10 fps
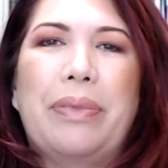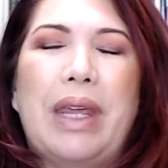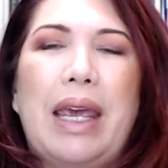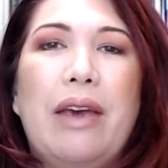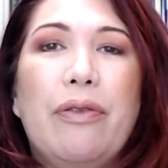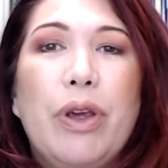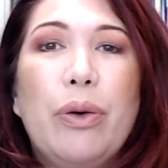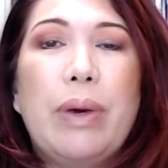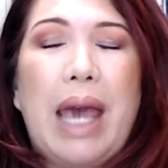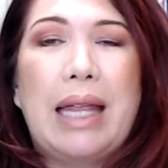If
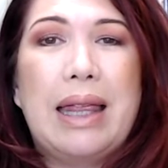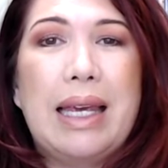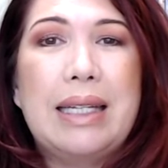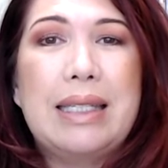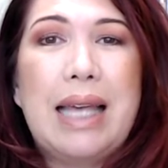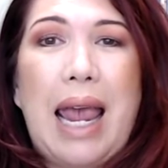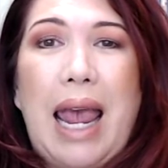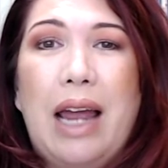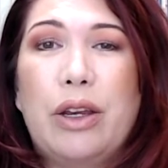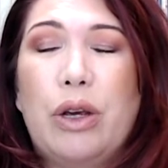you get this
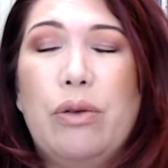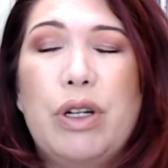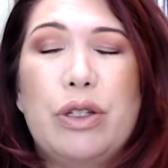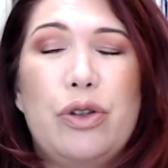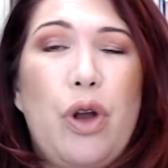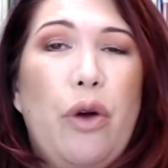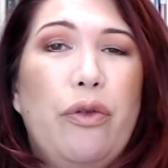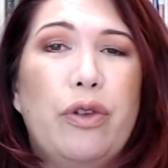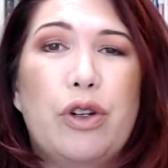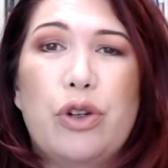and you just know
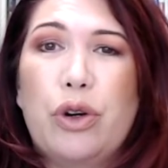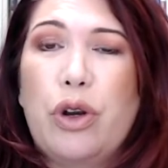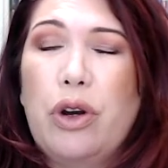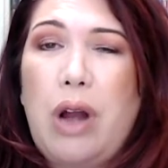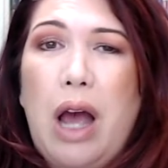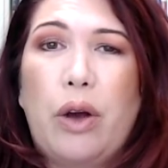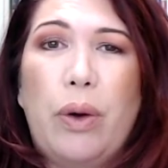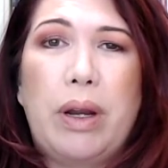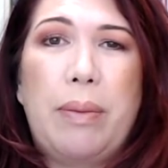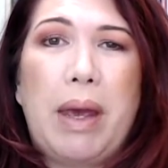for sure you're not
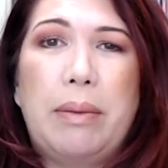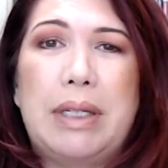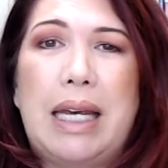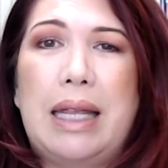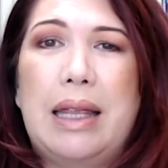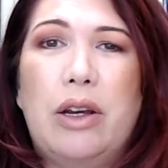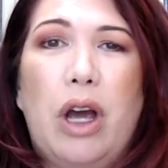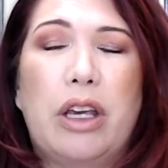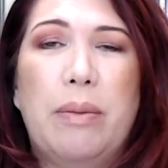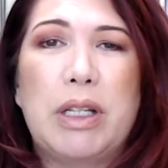going to be able to get the
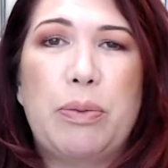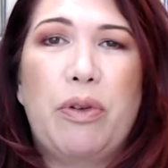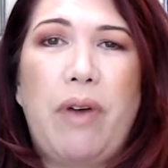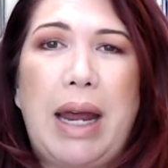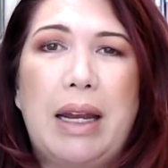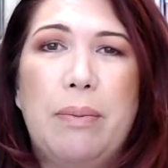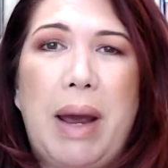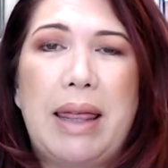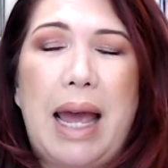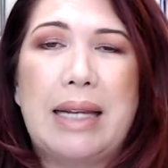documents provided
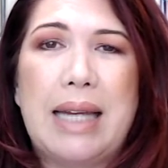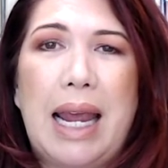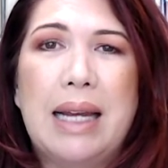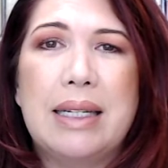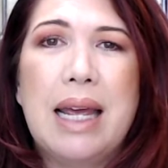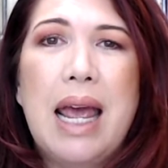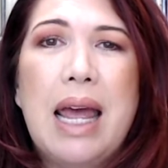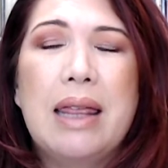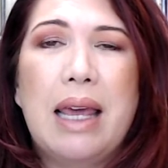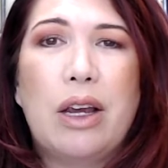by that date,
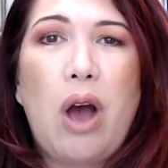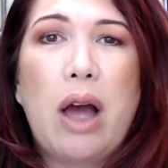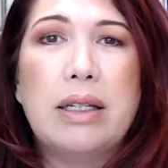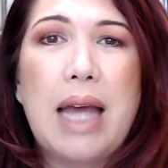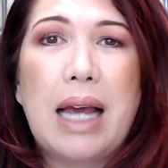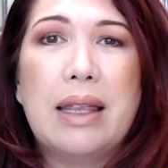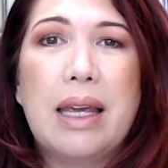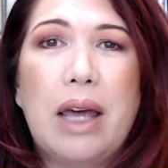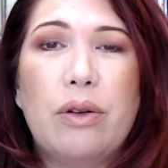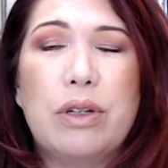then contact
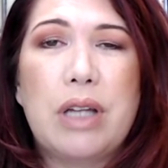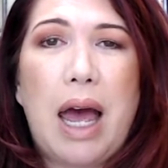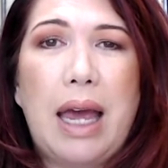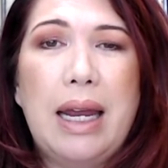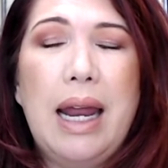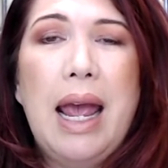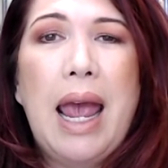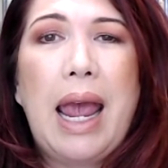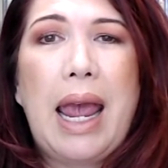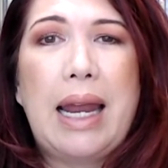the other side
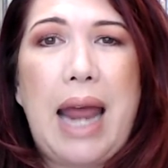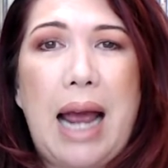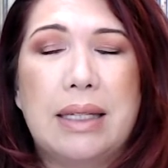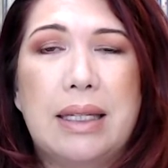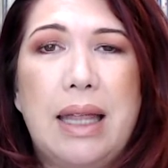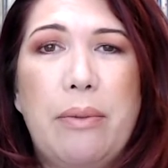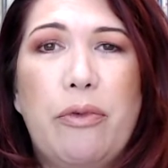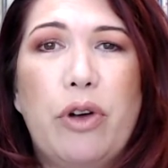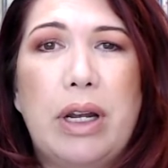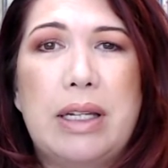and ask them
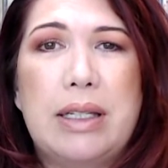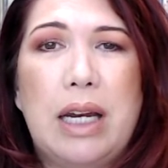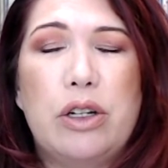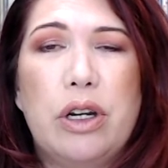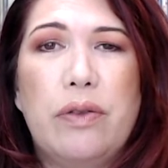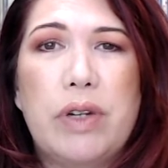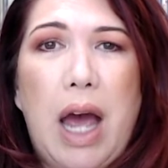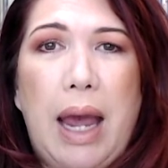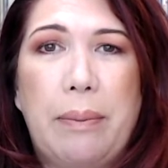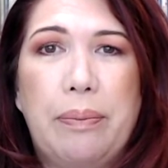for an extension of
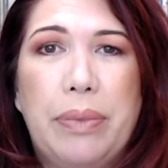time.